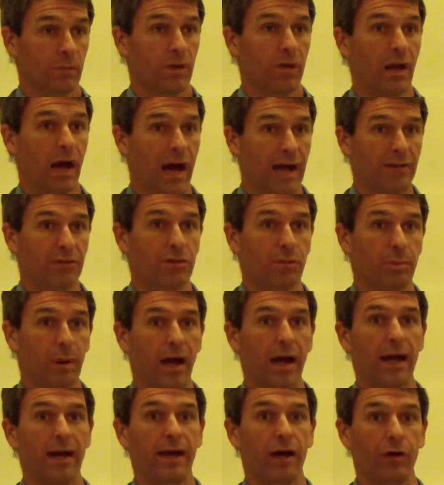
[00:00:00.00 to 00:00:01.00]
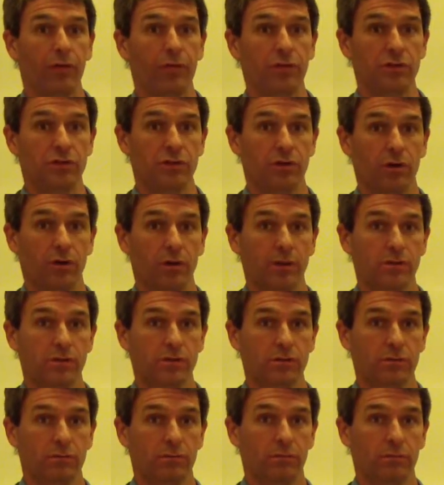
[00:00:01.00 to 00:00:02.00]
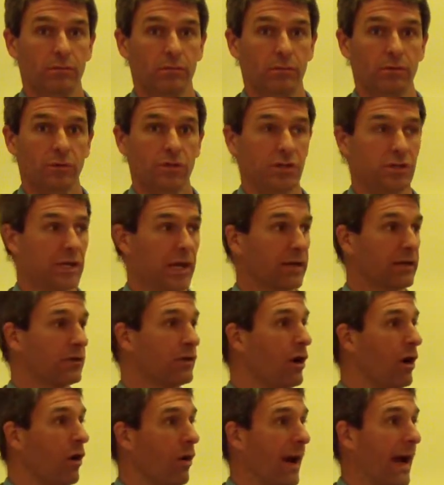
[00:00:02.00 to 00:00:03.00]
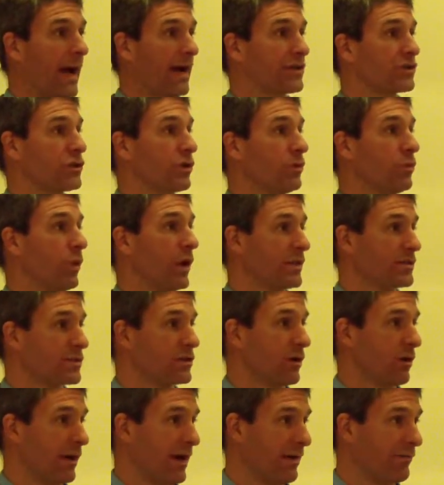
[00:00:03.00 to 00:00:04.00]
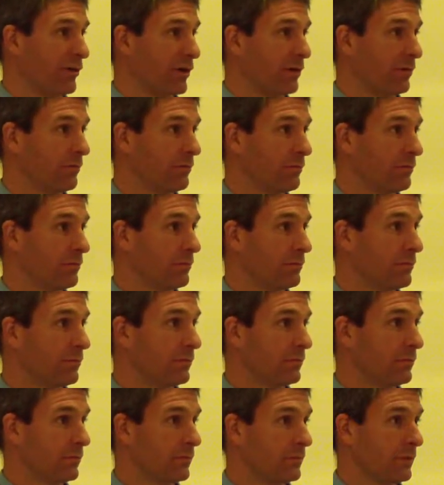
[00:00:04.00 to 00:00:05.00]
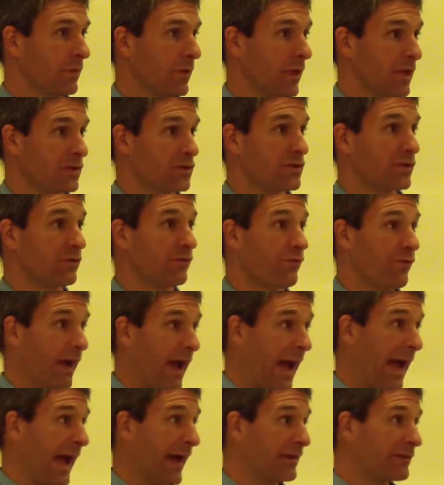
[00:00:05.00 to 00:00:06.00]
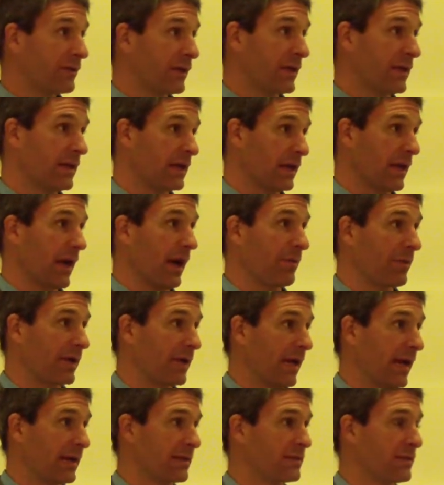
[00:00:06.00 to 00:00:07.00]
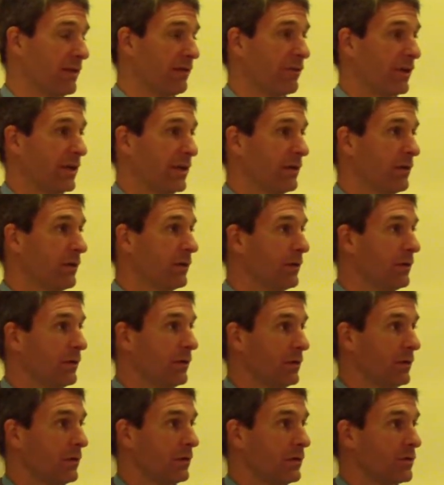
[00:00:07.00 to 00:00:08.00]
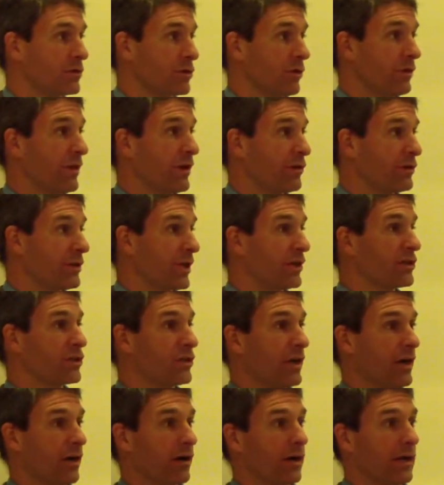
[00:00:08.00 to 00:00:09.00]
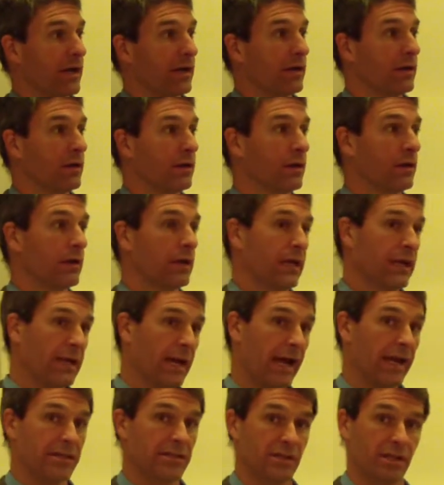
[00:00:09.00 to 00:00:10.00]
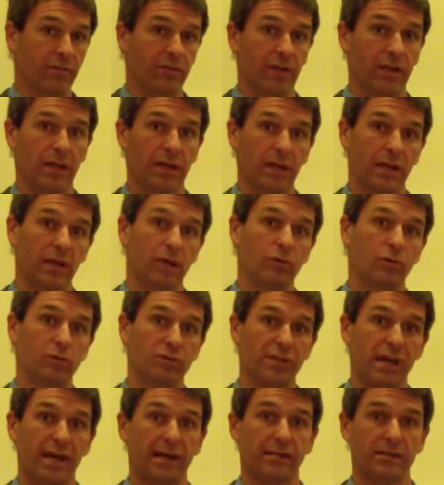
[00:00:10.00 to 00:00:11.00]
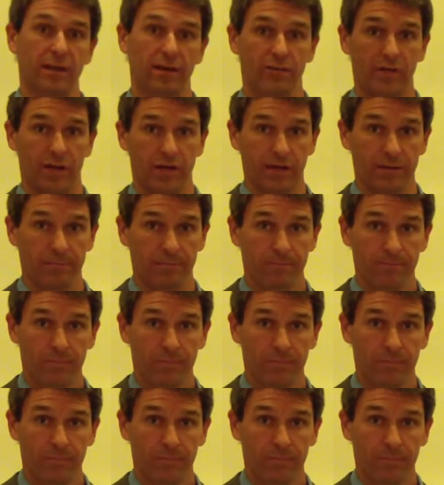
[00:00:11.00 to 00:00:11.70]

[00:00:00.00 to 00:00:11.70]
not to buy health insurance, to take no action whatsoever, is in fact economic activity. So in their dictionary, inactivity equals activity.